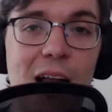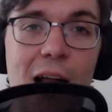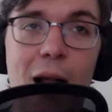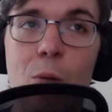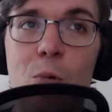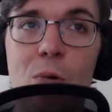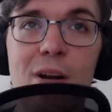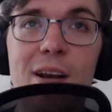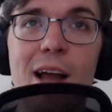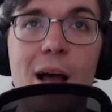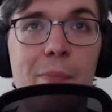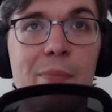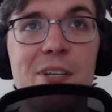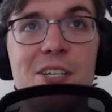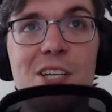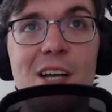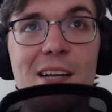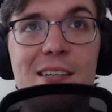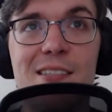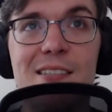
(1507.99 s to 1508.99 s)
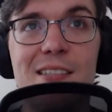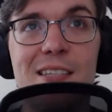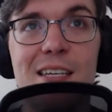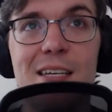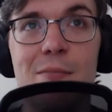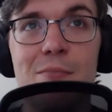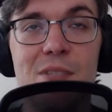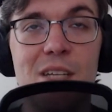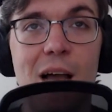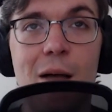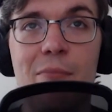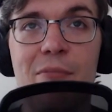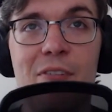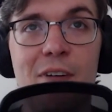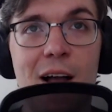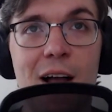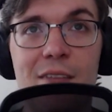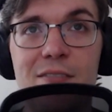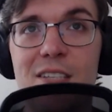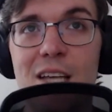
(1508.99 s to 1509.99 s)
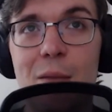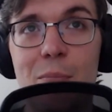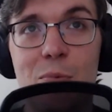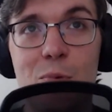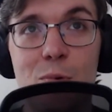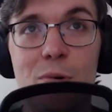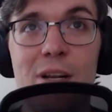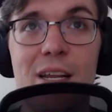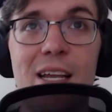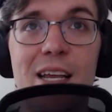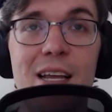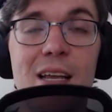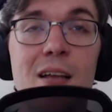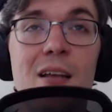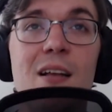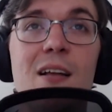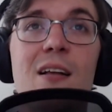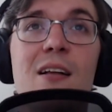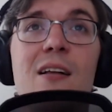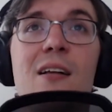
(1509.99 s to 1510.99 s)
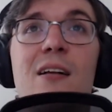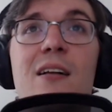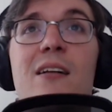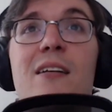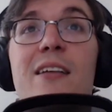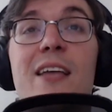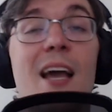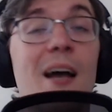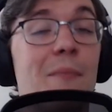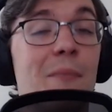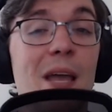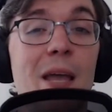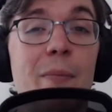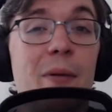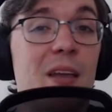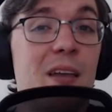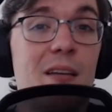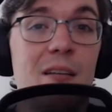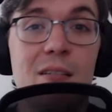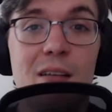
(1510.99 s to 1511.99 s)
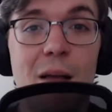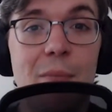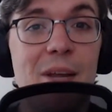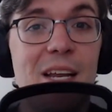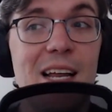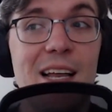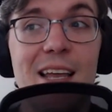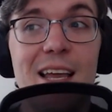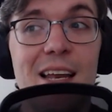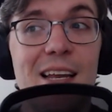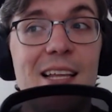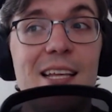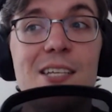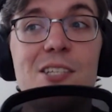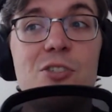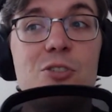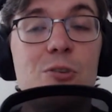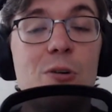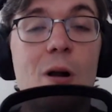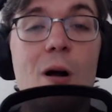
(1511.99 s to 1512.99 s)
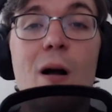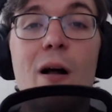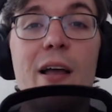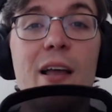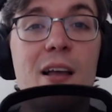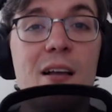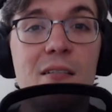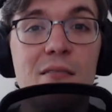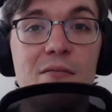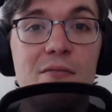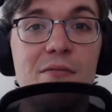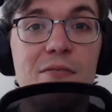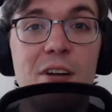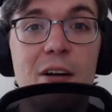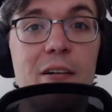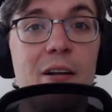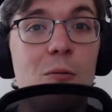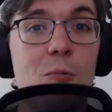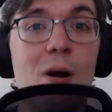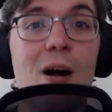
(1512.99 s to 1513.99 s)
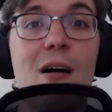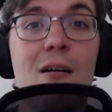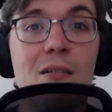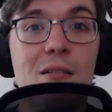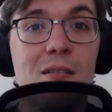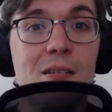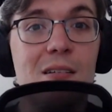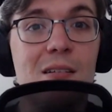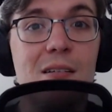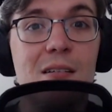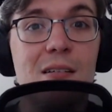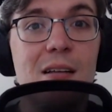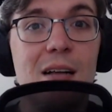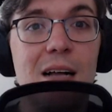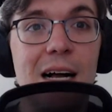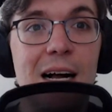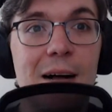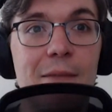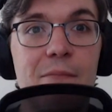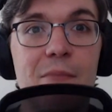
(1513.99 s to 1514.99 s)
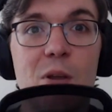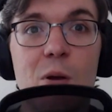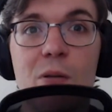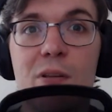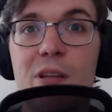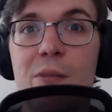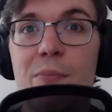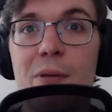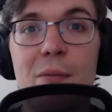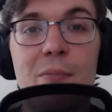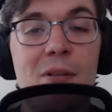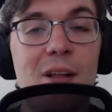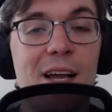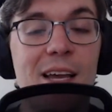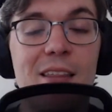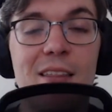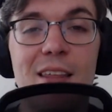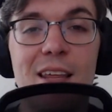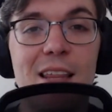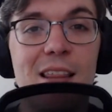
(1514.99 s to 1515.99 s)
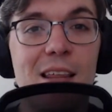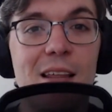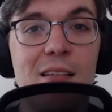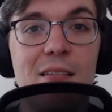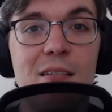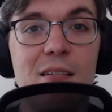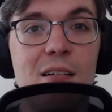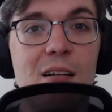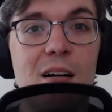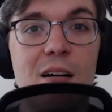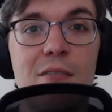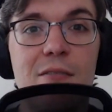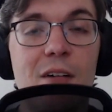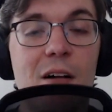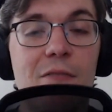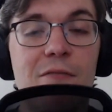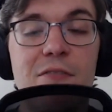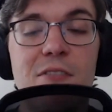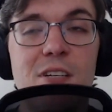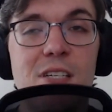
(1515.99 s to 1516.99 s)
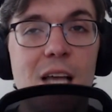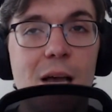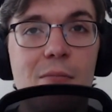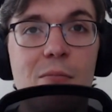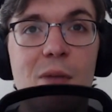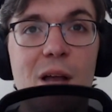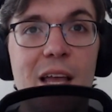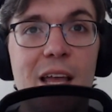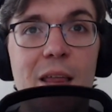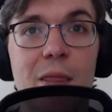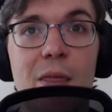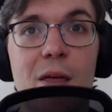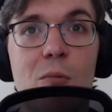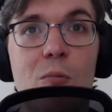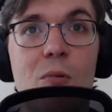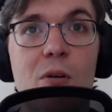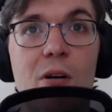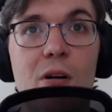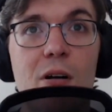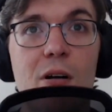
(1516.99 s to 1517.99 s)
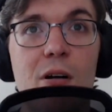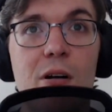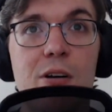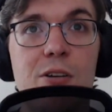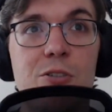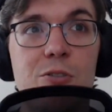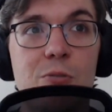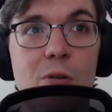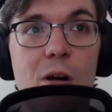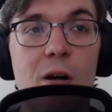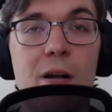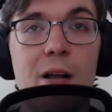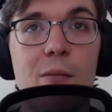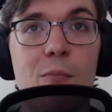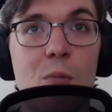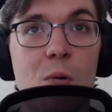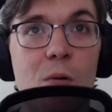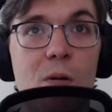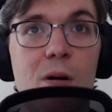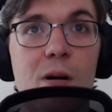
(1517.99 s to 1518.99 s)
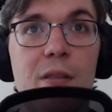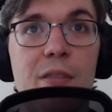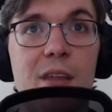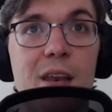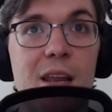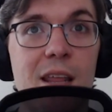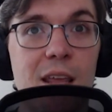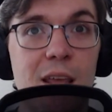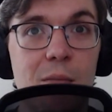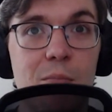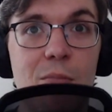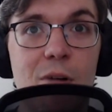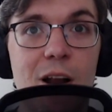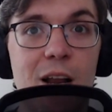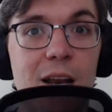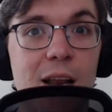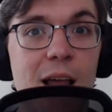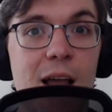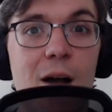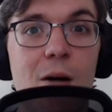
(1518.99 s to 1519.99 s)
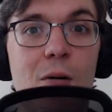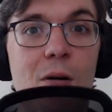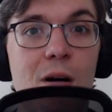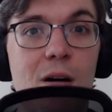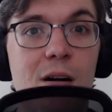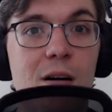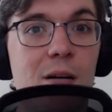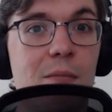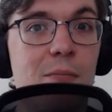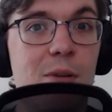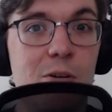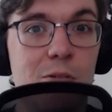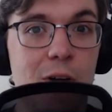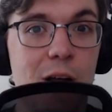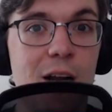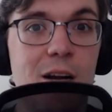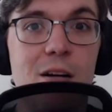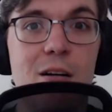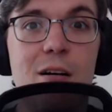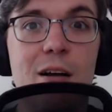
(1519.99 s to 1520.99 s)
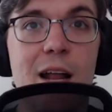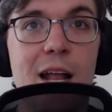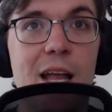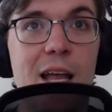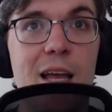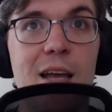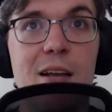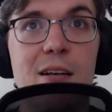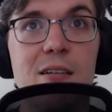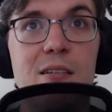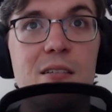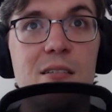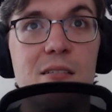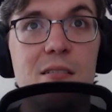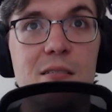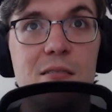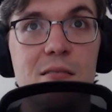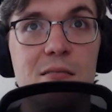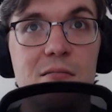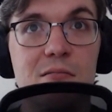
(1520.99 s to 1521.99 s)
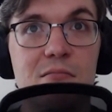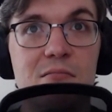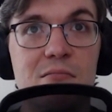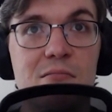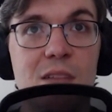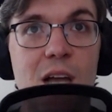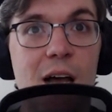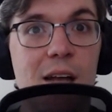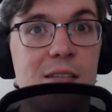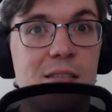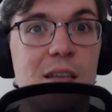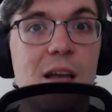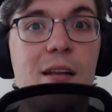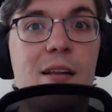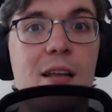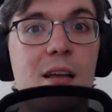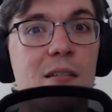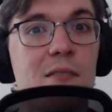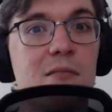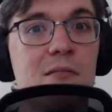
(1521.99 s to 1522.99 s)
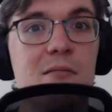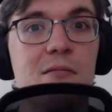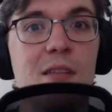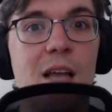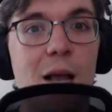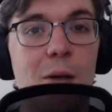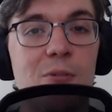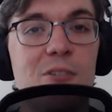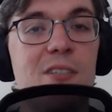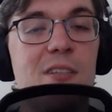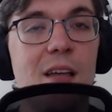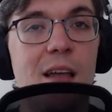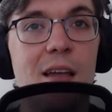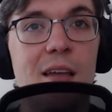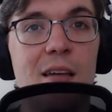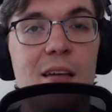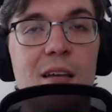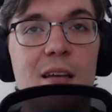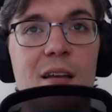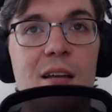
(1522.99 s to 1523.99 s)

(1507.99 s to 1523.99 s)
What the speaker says: I would not be shocked to see him top five, top three. Yeah, maybe. I mean, again, he's drawing very well. The only people I can think of off the top of my head that are drawing more than him right now are McGregor and Adesanya, I would say.